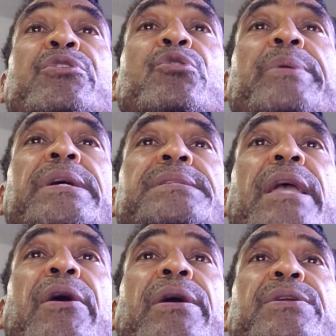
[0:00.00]
dubious
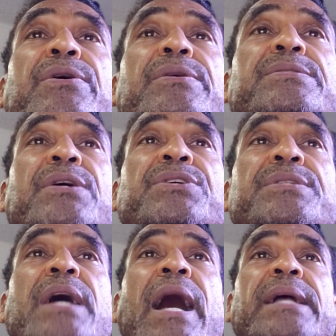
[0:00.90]
character, such
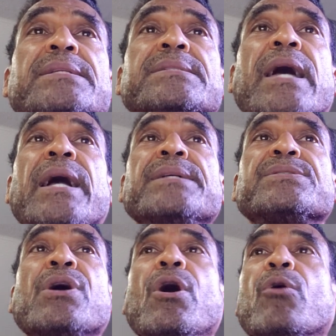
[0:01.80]
as
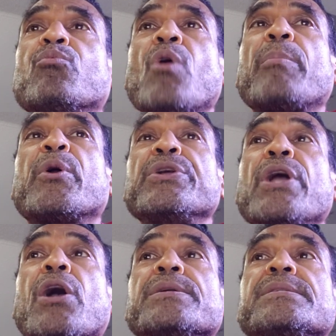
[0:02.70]
Einstein's rubber
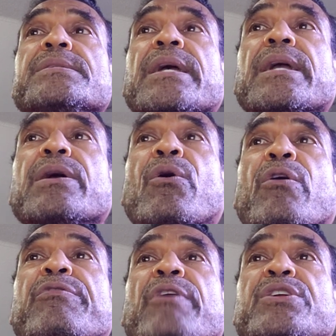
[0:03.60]
yardstick
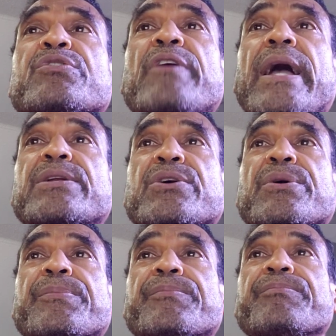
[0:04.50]
or fudge
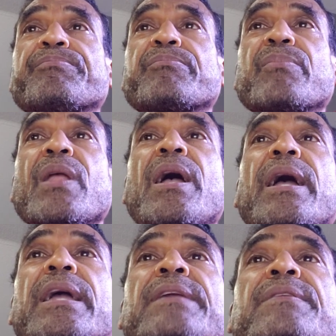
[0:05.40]
factor.
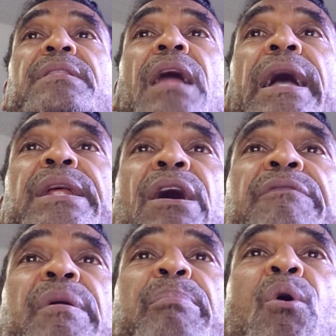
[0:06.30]
In the light
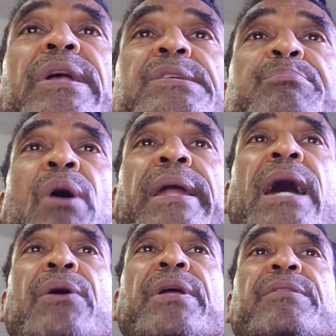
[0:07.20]
of the points brought
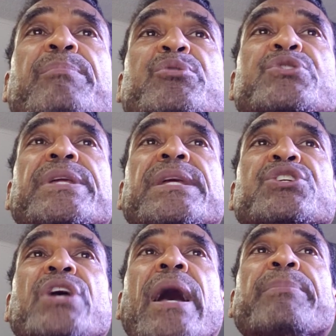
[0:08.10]
out in the preceding
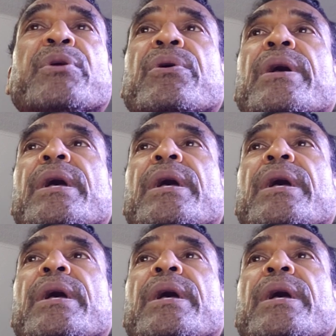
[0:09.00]
chapter,